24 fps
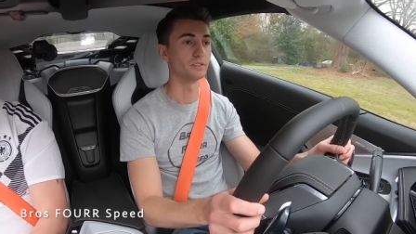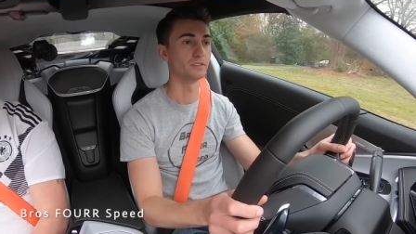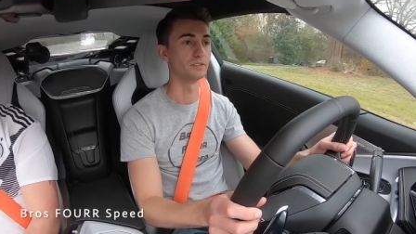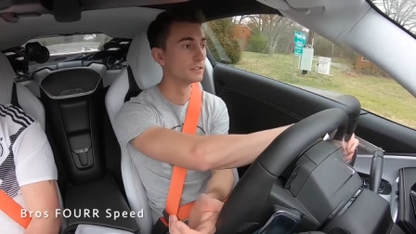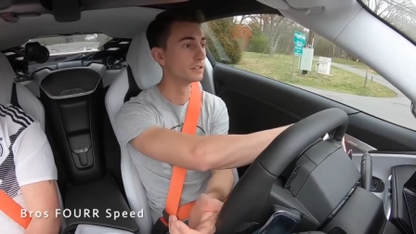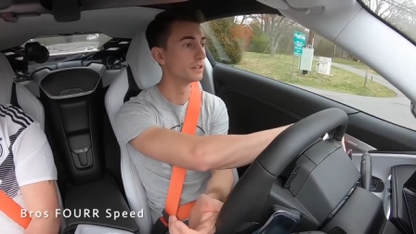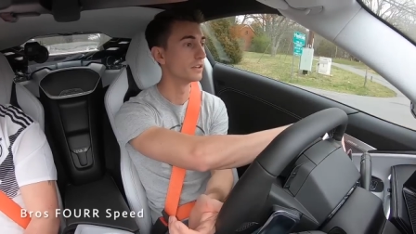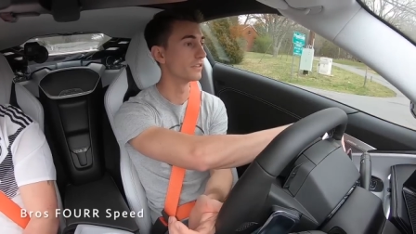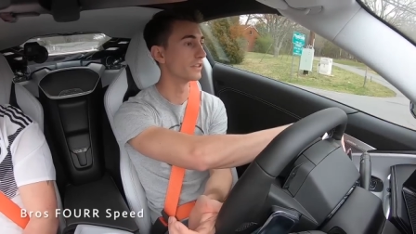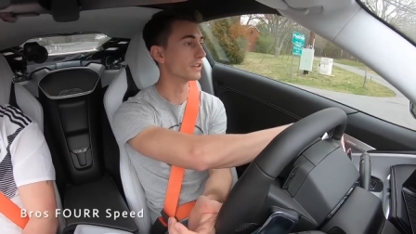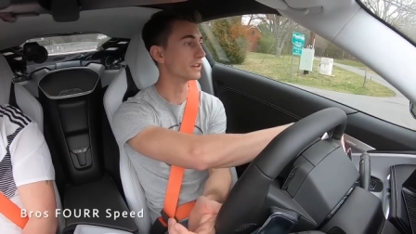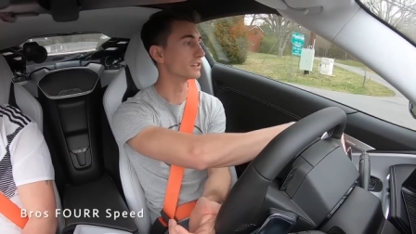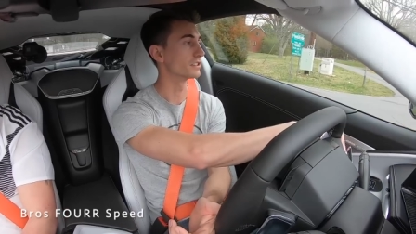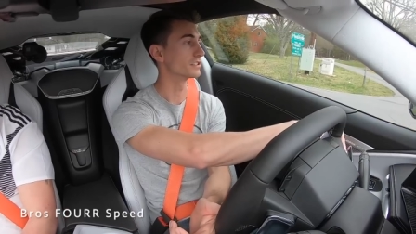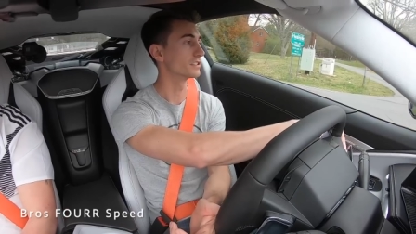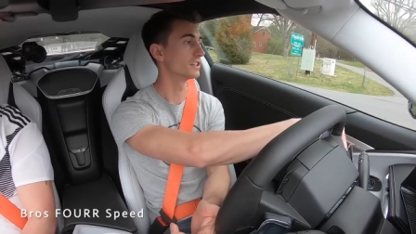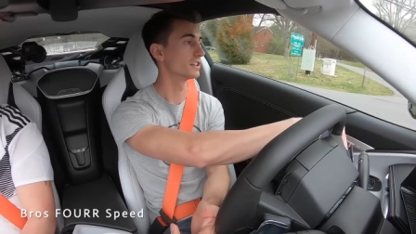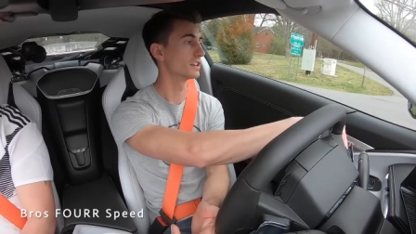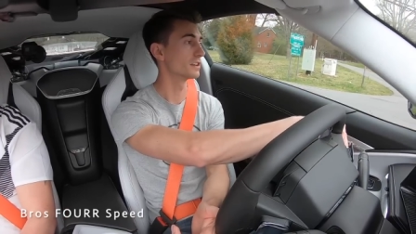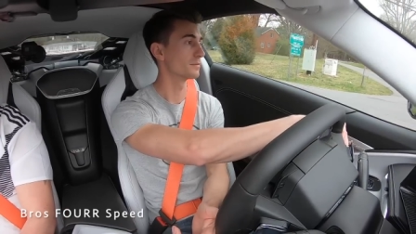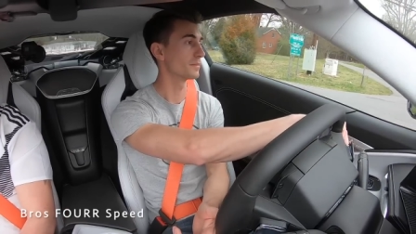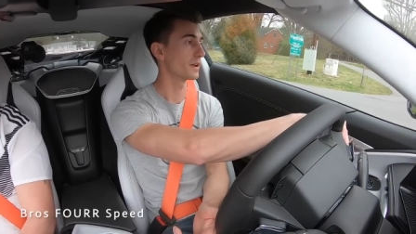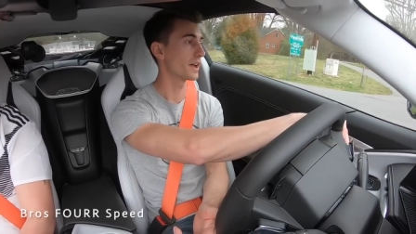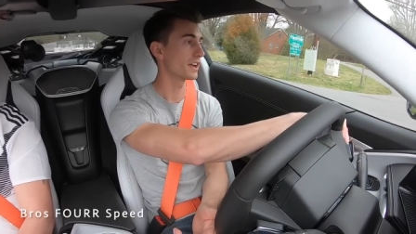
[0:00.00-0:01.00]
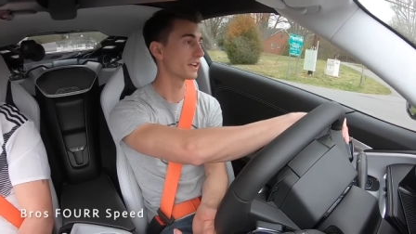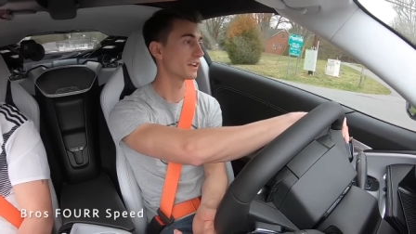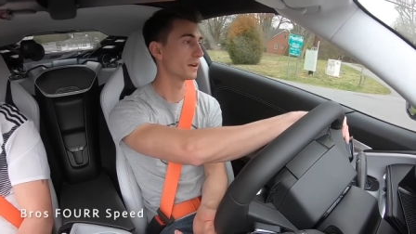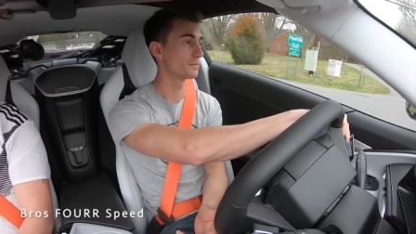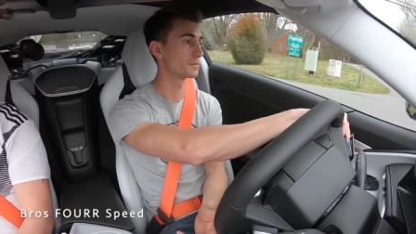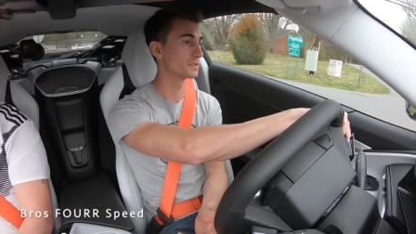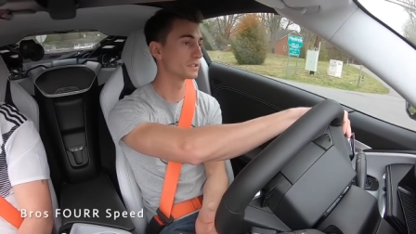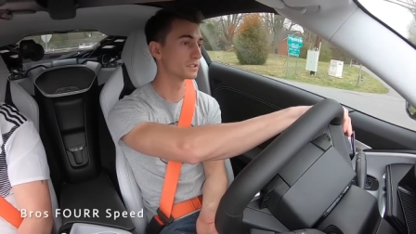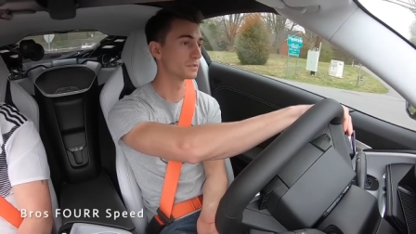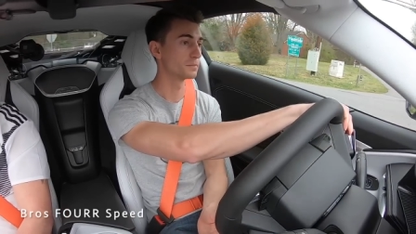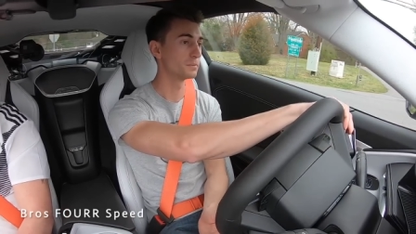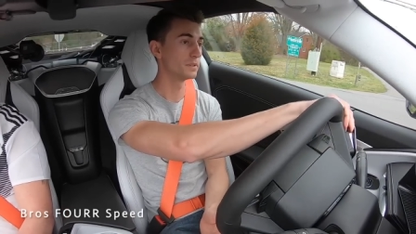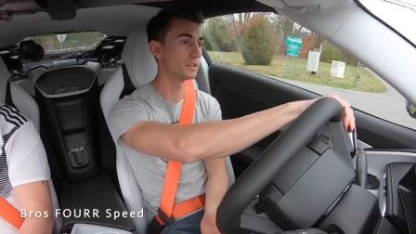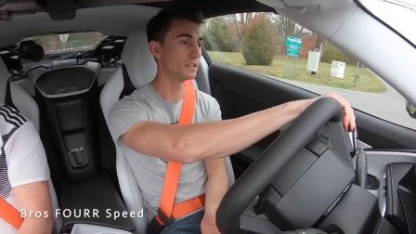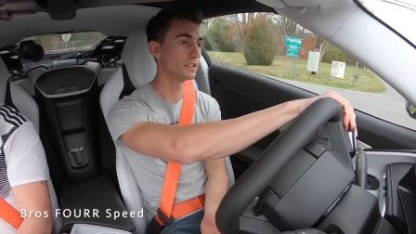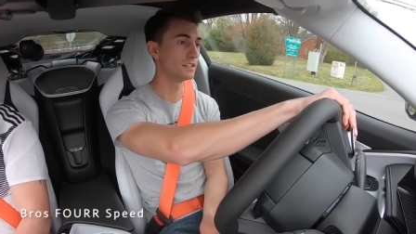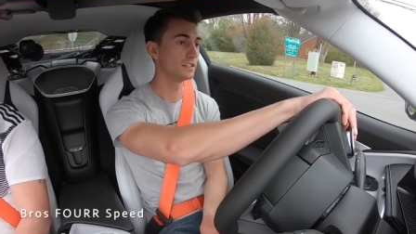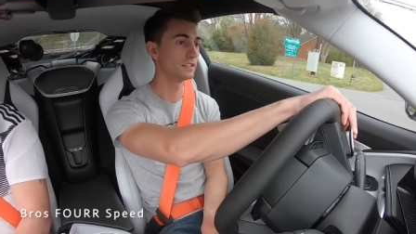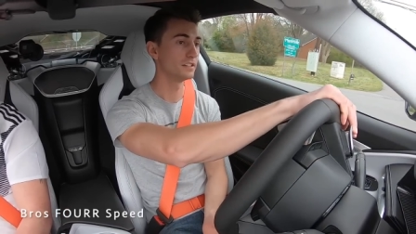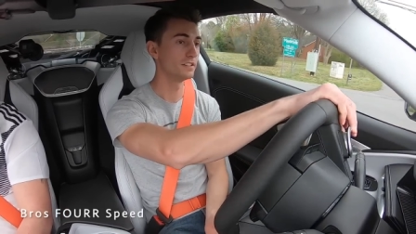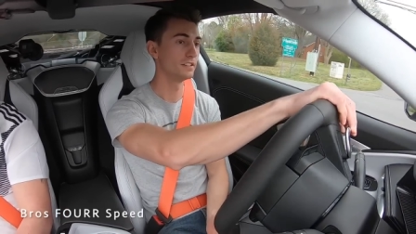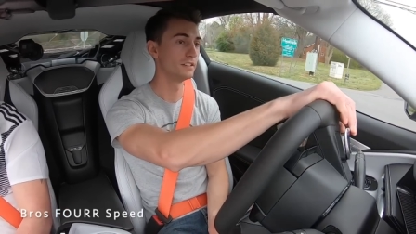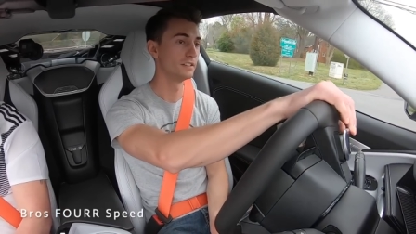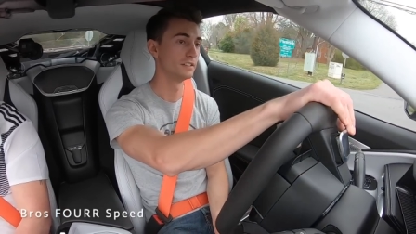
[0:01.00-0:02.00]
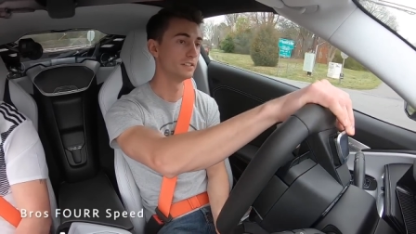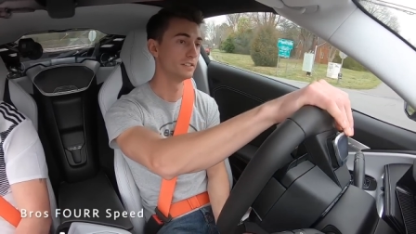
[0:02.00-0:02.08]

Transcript: And then just getting back up to speed.